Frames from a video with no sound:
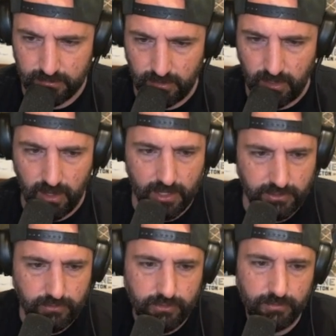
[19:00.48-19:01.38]
on
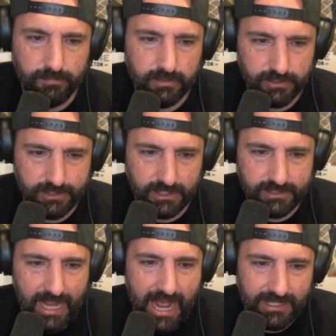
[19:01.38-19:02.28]
YouTube. She
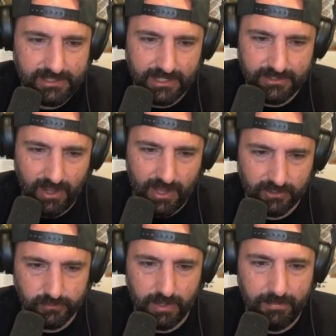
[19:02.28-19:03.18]
said, dads and
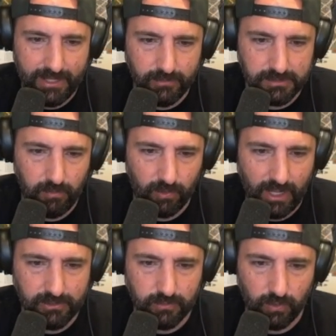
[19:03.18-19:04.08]
daughters. When Amanda was born,
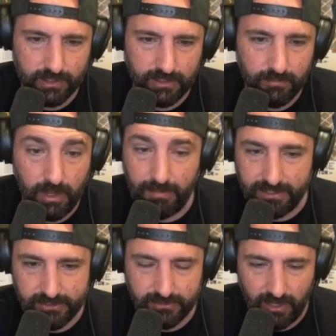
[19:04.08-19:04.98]
I was working.
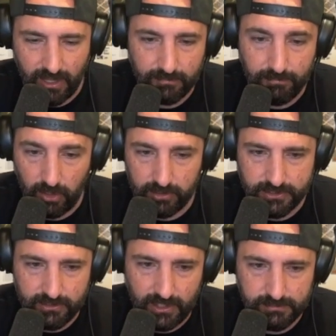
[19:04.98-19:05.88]
Amanda's her daughter. Mark is
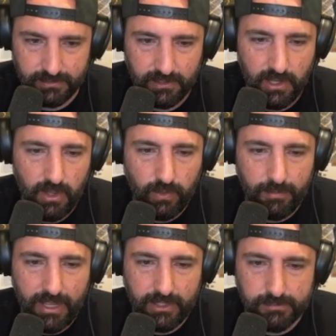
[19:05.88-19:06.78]
her husband. When
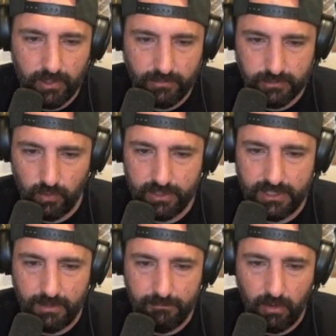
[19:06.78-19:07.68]
Amanda was born, I was
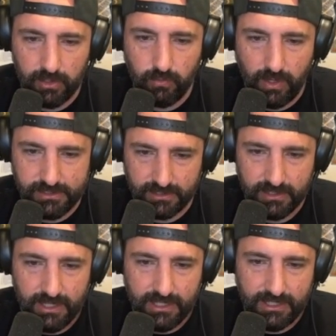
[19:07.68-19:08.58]
working and Mark wasn't.
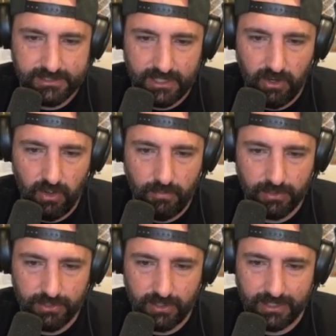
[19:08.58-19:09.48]
He stayed home
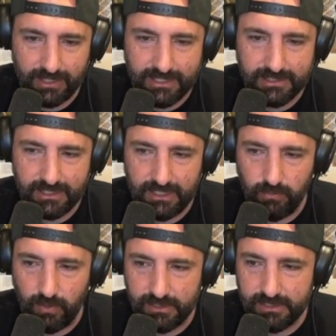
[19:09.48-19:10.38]
with her unless he
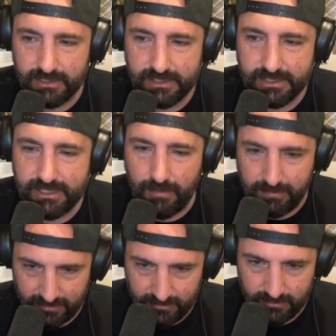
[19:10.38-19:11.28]
was
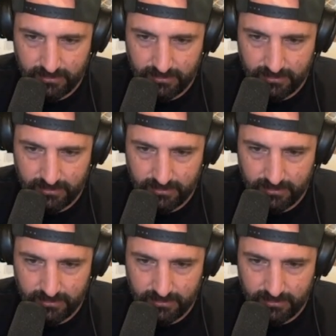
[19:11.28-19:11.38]
subbing.